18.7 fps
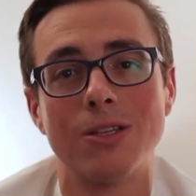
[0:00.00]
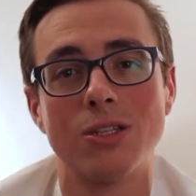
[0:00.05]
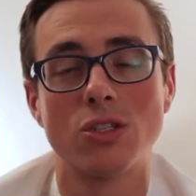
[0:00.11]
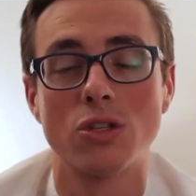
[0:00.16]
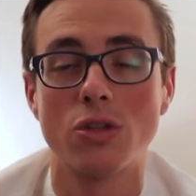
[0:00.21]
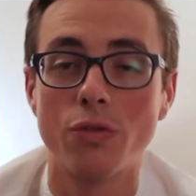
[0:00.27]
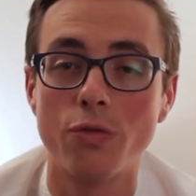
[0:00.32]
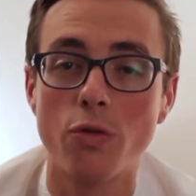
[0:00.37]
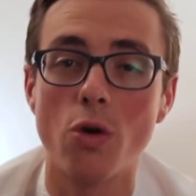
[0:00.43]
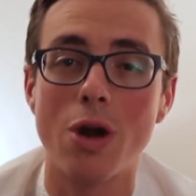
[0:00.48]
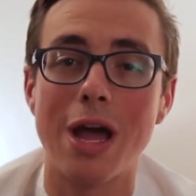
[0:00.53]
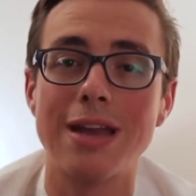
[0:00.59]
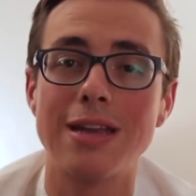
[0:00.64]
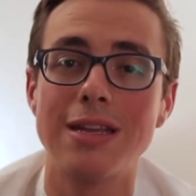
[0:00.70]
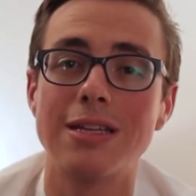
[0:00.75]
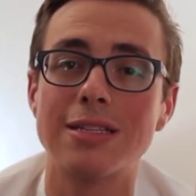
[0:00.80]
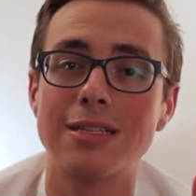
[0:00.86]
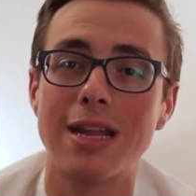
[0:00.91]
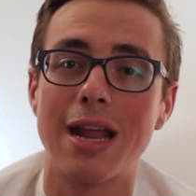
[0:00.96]
So the 4
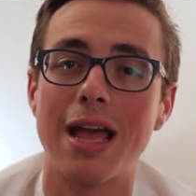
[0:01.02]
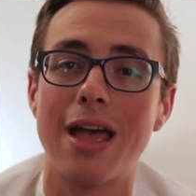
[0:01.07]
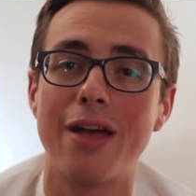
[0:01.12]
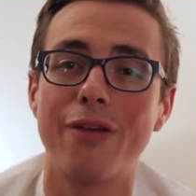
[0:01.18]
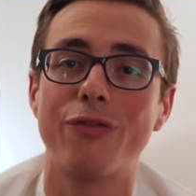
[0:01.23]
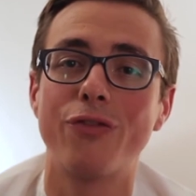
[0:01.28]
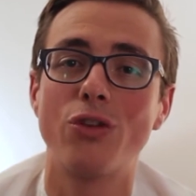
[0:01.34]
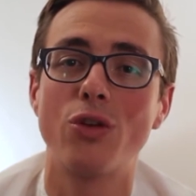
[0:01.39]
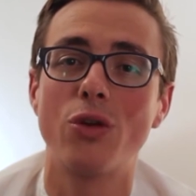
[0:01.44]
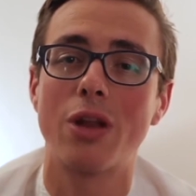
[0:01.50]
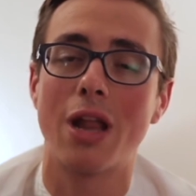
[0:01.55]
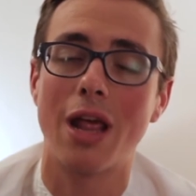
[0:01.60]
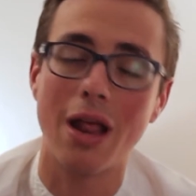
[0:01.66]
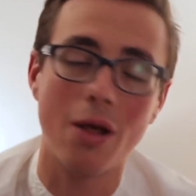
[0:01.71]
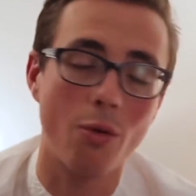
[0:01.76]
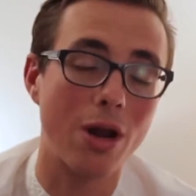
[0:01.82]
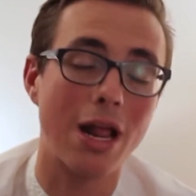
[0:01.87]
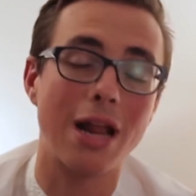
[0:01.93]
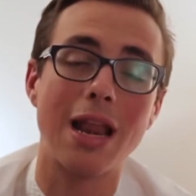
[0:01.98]
ideas that I have for you
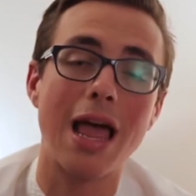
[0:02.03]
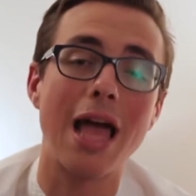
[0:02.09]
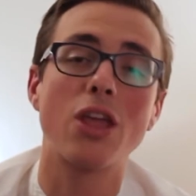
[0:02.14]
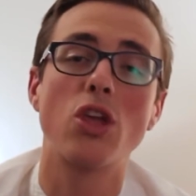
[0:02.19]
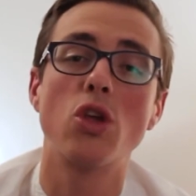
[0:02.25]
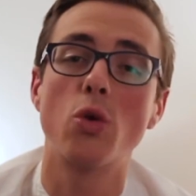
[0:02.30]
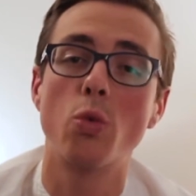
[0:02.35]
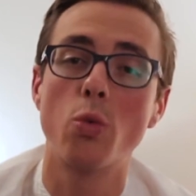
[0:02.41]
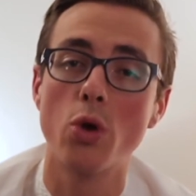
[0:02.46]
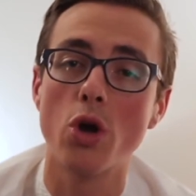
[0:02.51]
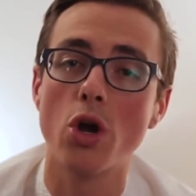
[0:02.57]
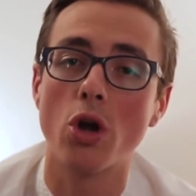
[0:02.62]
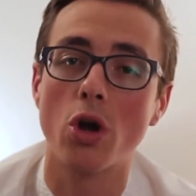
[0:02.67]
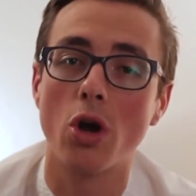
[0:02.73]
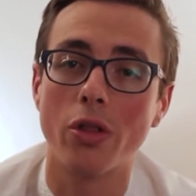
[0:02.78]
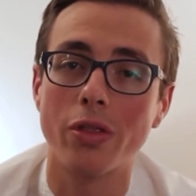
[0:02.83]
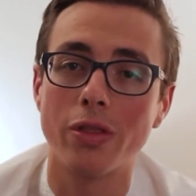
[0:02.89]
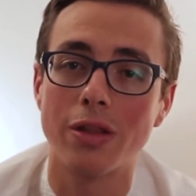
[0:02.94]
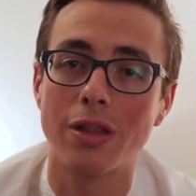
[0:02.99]
and what I'd like you to
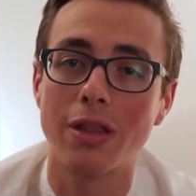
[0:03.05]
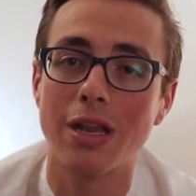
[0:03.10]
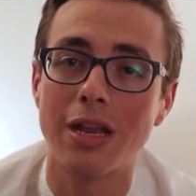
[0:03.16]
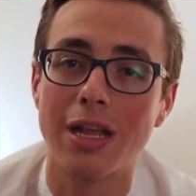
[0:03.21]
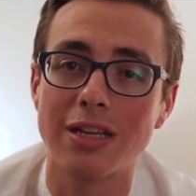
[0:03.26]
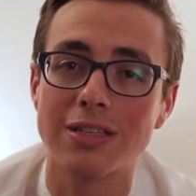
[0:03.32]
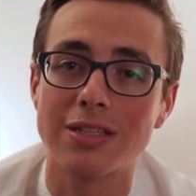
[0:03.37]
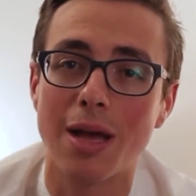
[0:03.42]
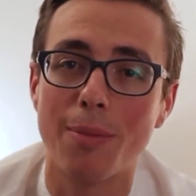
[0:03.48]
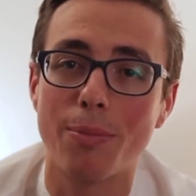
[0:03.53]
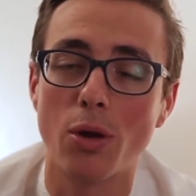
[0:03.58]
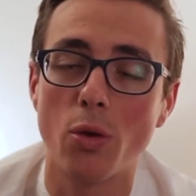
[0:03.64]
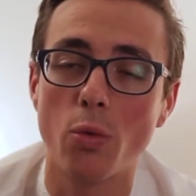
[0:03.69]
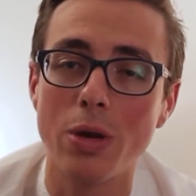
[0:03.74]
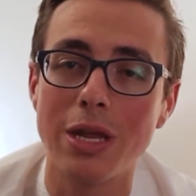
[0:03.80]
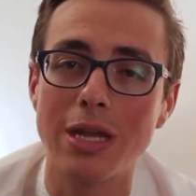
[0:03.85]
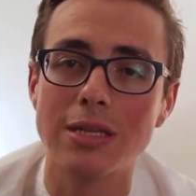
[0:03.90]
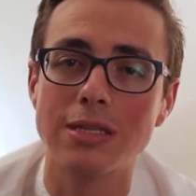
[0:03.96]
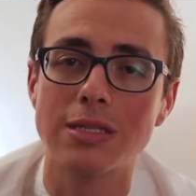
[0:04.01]
work on in the next couple
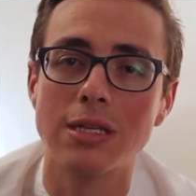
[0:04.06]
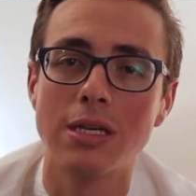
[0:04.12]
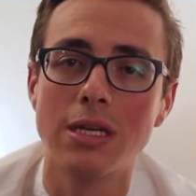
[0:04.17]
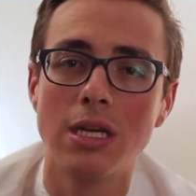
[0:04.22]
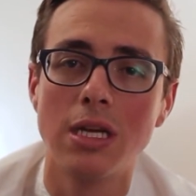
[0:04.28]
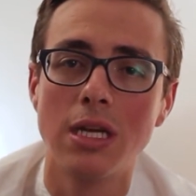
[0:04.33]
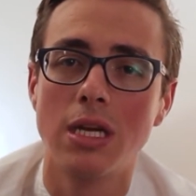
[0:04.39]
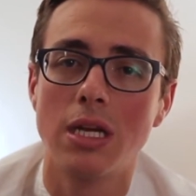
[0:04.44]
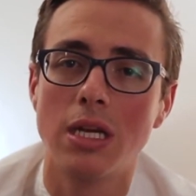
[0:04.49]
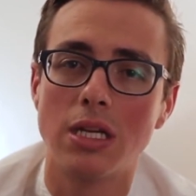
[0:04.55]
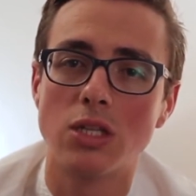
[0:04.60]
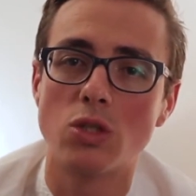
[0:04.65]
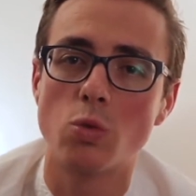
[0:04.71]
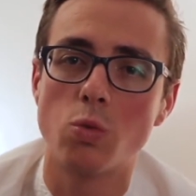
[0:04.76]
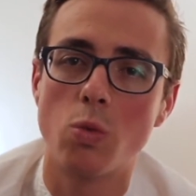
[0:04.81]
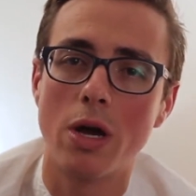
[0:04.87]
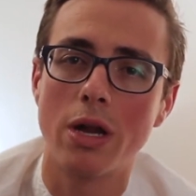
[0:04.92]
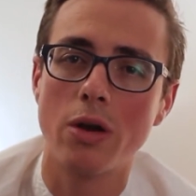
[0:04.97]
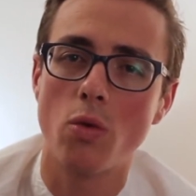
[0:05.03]
of weeks
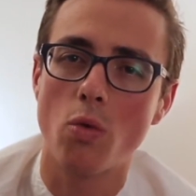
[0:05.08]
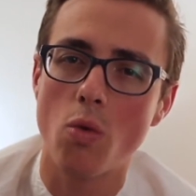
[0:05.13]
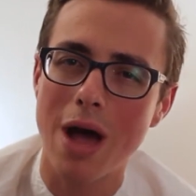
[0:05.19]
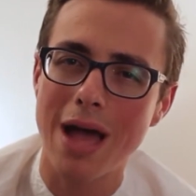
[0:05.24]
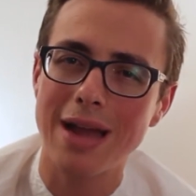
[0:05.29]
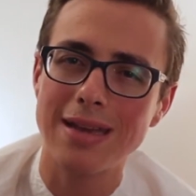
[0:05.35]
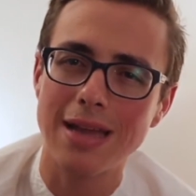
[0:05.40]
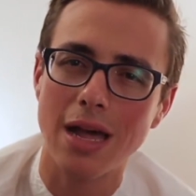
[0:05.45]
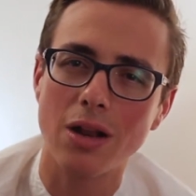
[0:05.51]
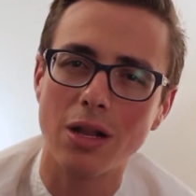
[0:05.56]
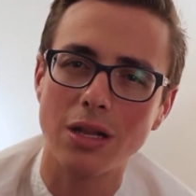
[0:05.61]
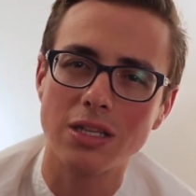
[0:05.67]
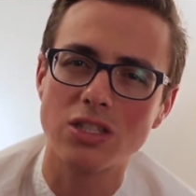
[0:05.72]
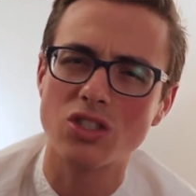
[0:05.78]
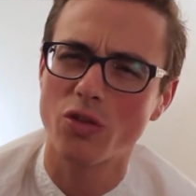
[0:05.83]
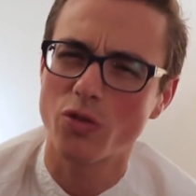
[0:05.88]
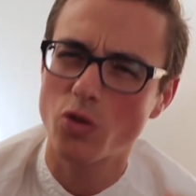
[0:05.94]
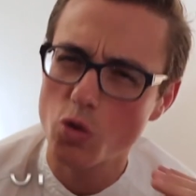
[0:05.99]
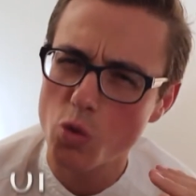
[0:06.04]
is 1, write down a
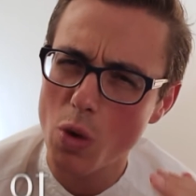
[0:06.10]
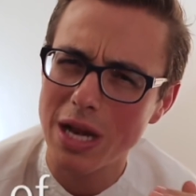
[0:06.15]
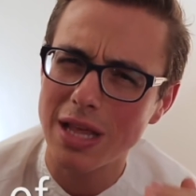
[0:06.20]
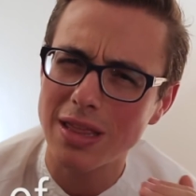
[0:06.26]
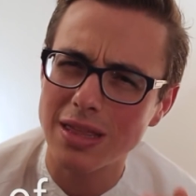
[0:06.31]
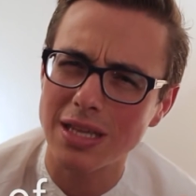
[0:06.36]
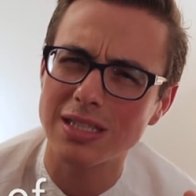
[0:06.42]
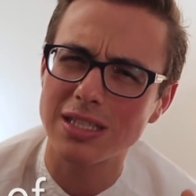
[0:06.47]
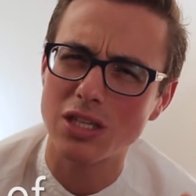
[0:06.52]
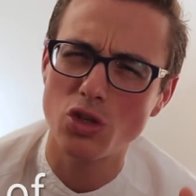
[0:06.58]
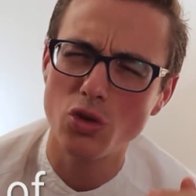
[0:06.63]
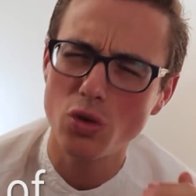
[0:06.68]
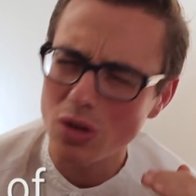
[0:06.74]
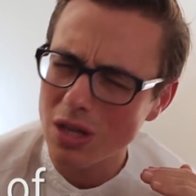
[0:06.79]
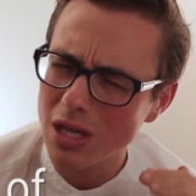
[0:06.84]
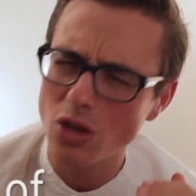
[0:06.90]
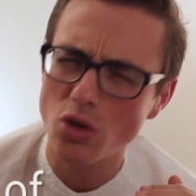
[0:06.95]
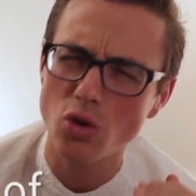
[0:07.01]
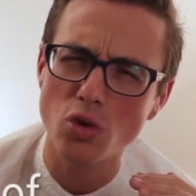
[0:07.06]
list of 20 things that you
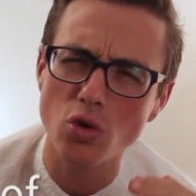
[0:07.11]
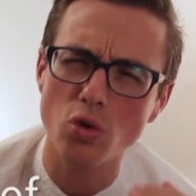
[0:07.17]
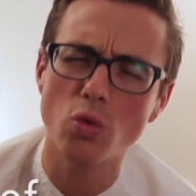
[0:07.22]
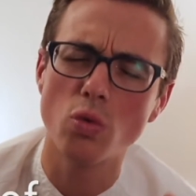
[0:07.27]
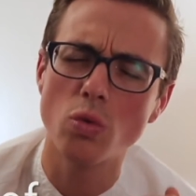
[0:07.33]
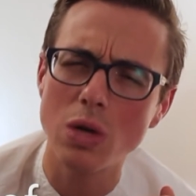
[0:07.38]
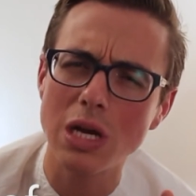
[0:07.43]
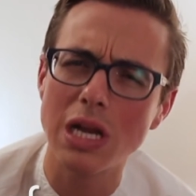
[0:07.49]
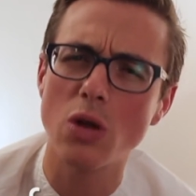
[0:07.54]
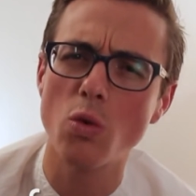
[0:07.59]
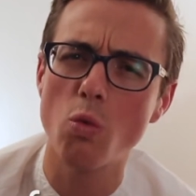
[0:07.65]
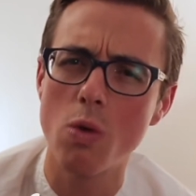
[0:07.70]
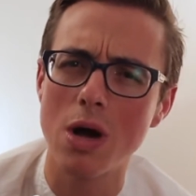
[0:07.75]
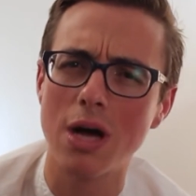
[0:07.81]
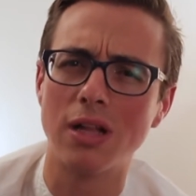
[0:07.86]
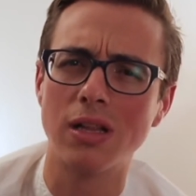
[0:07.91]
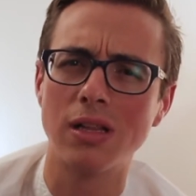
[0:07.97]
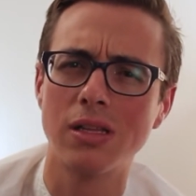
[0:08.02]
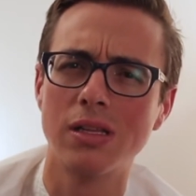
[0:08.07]
think you do really
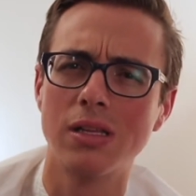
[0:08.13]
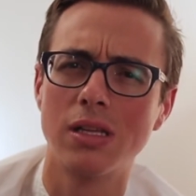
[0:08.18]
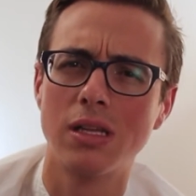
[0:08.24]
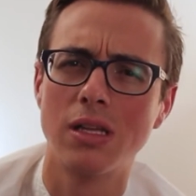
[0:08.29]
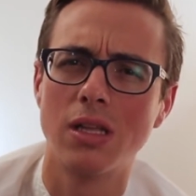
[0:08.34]
well,